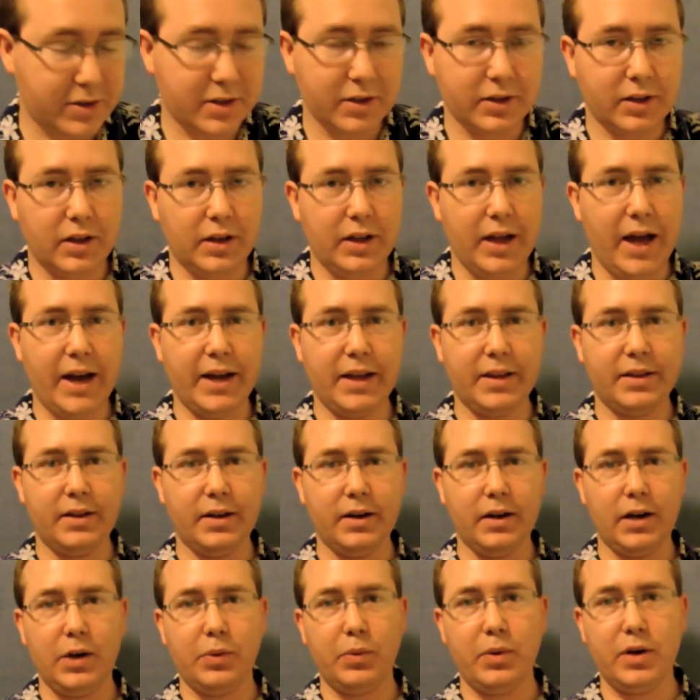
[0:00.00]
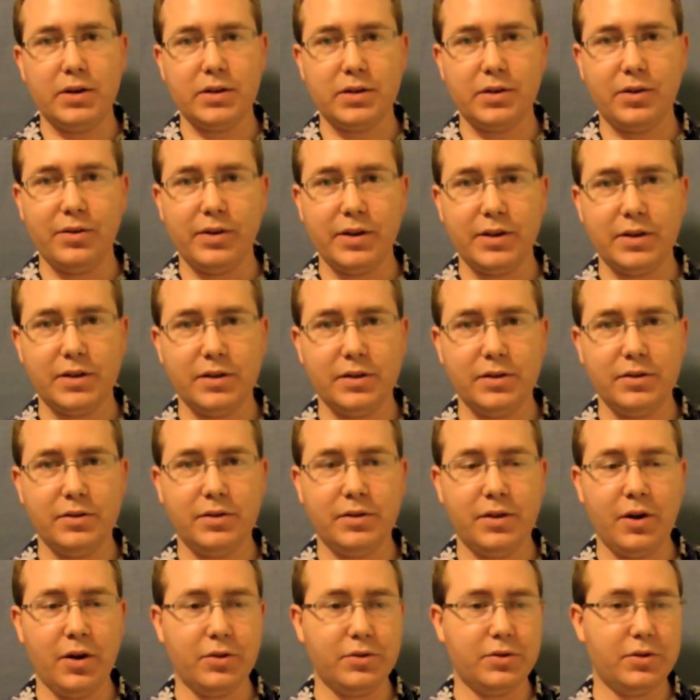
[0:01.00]
a little edit there. I was going to
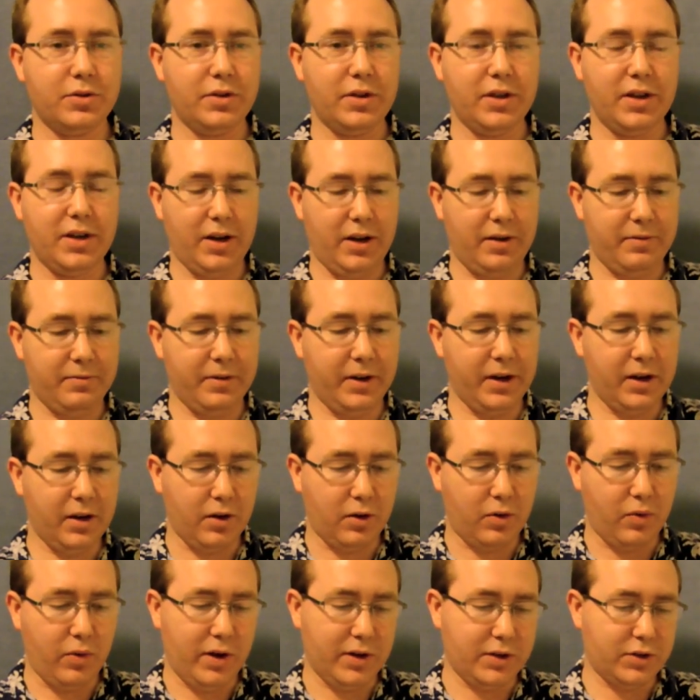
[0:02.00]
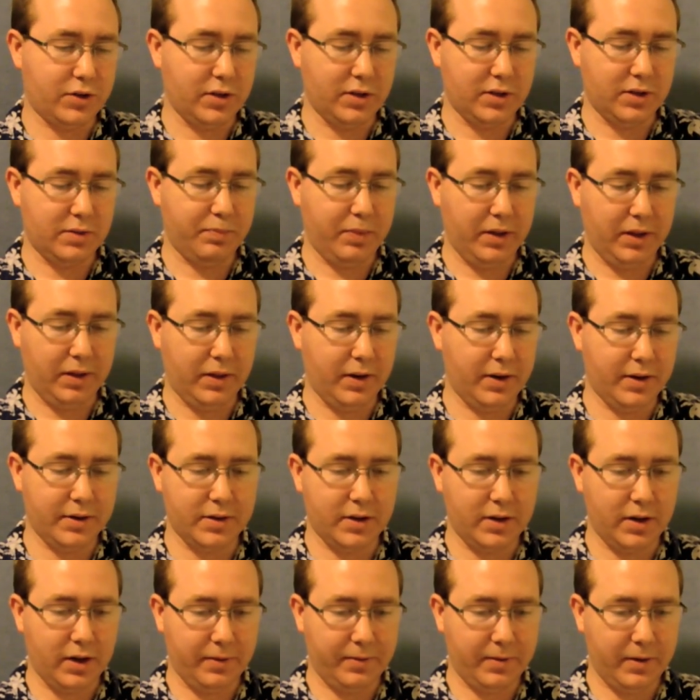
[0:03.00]
go to the video questions, but
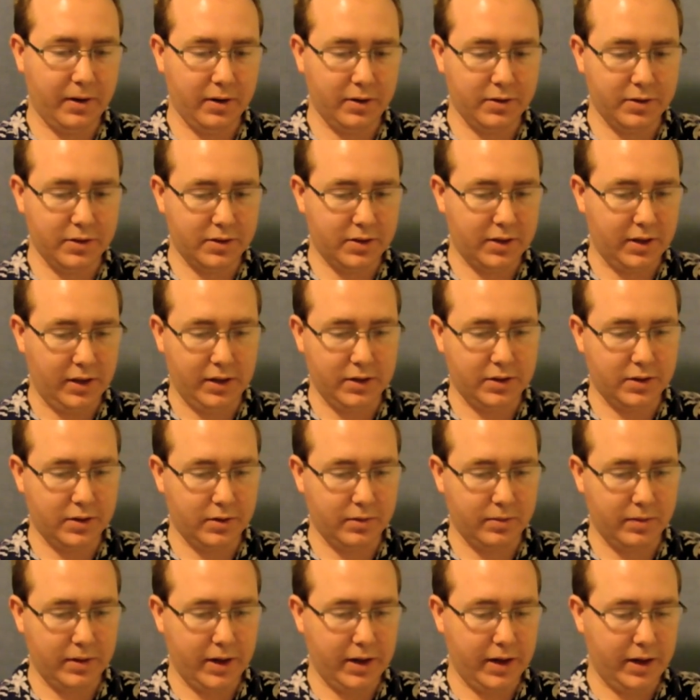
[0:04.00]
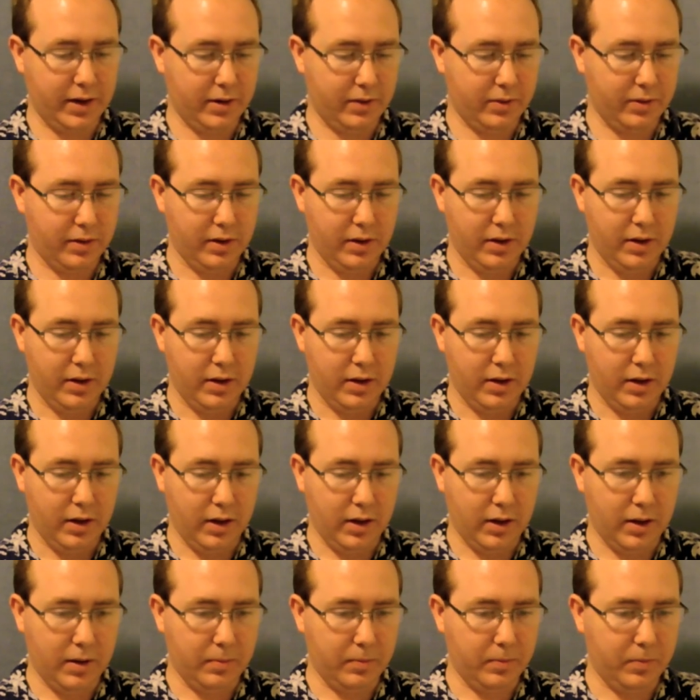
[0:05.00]
there's enough here just to answer right now
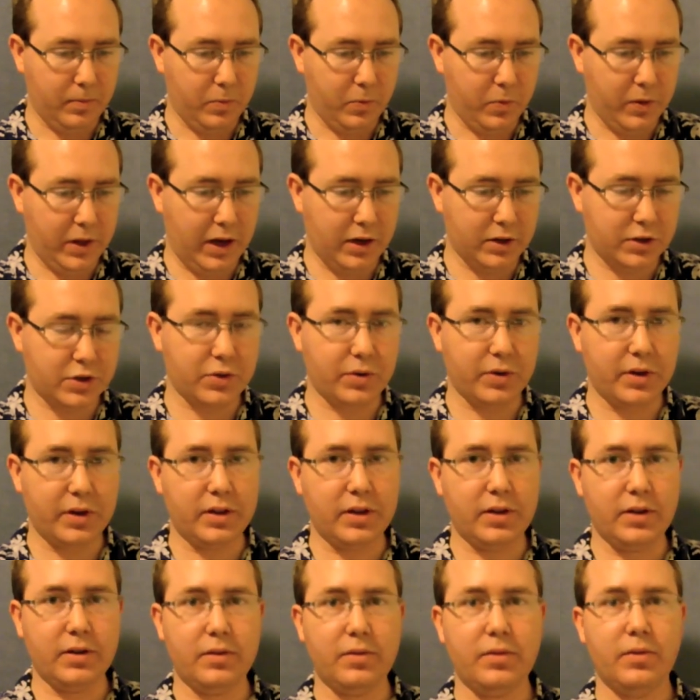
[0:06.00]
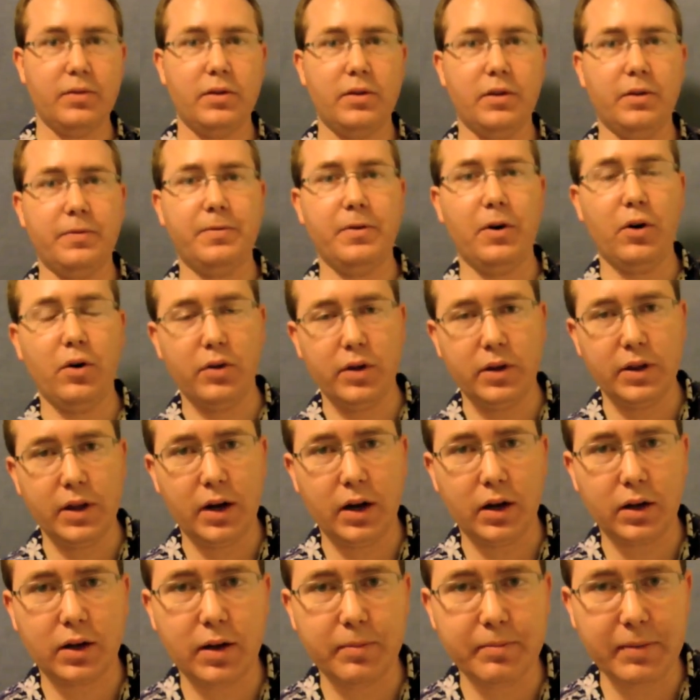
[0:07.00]
without showing the phone, and then
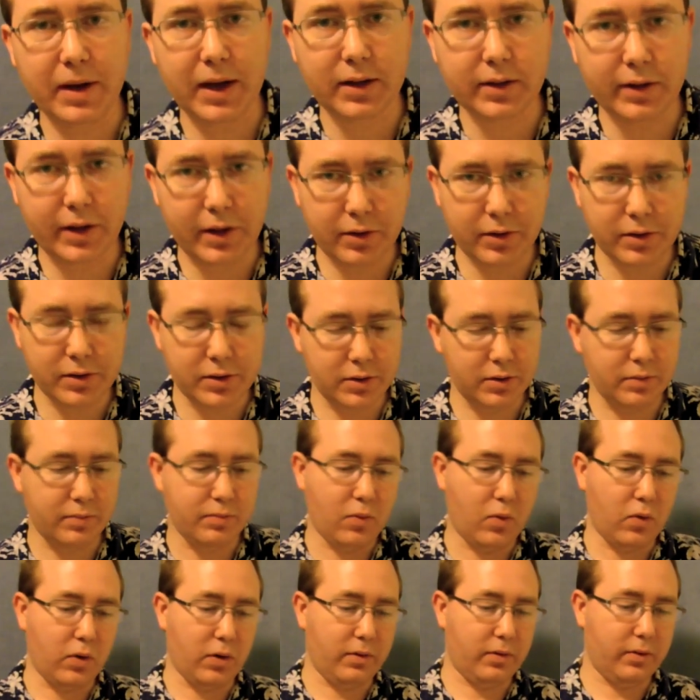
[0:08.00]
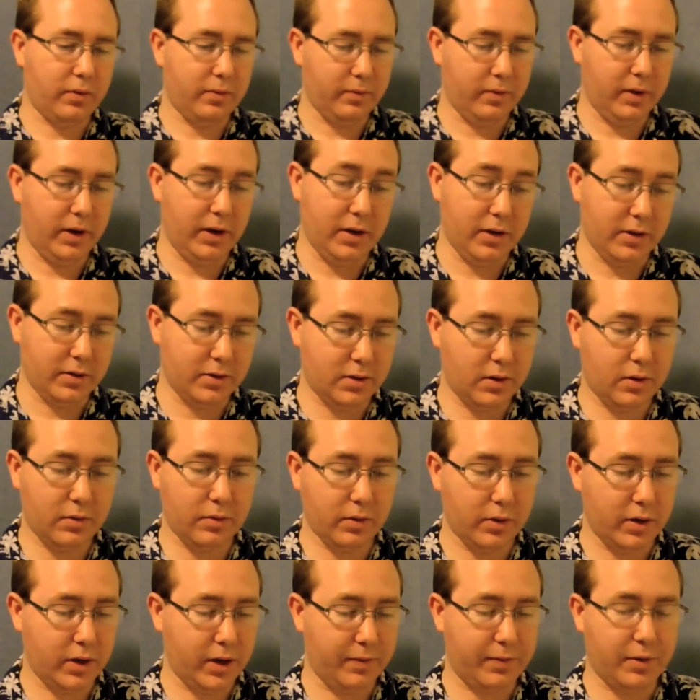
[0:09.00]
I'll come back later and do more videos. Don't
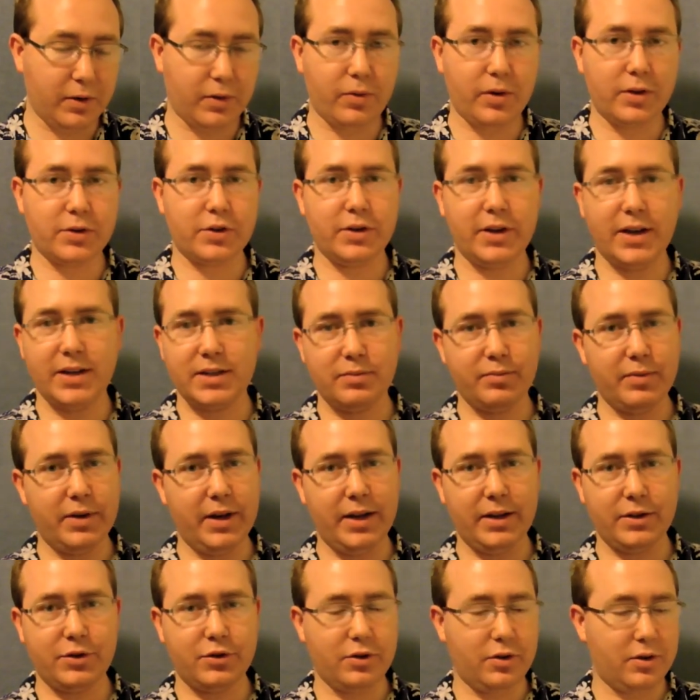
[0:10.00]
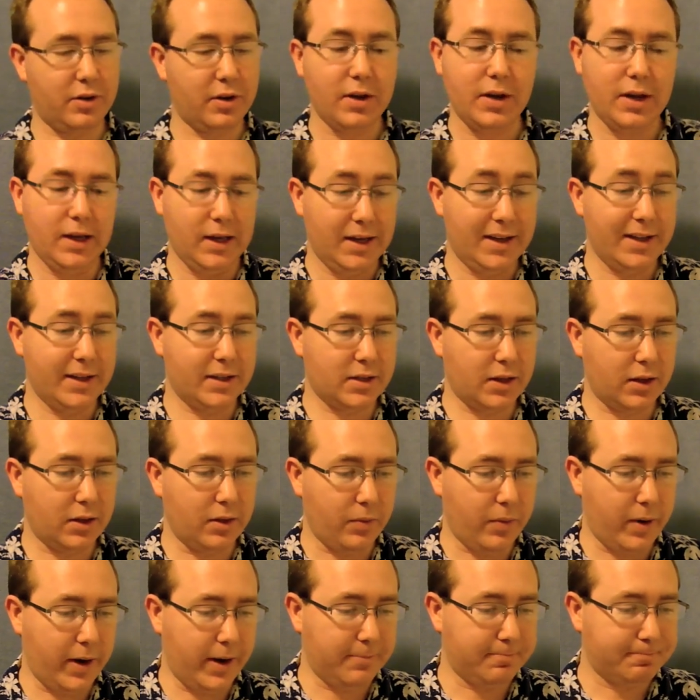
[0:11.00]
worry, if your question hasn't been answered, it's on
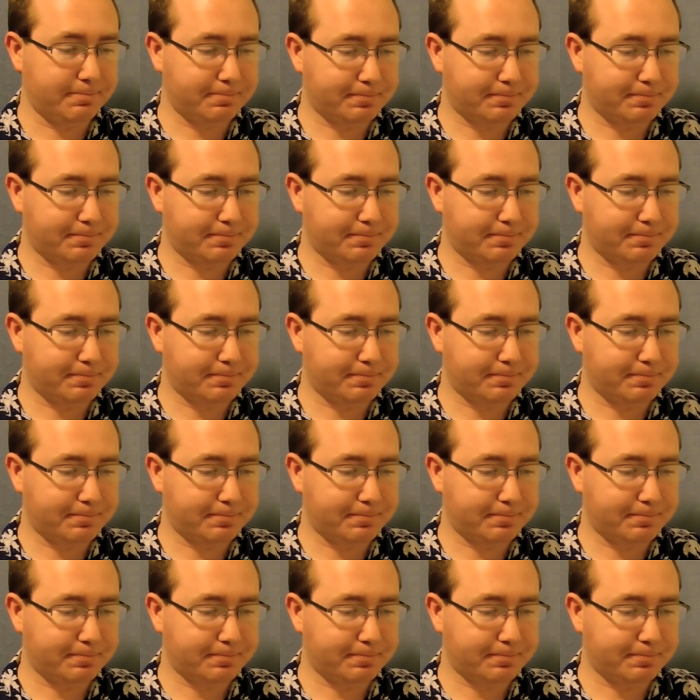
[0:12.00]
the way.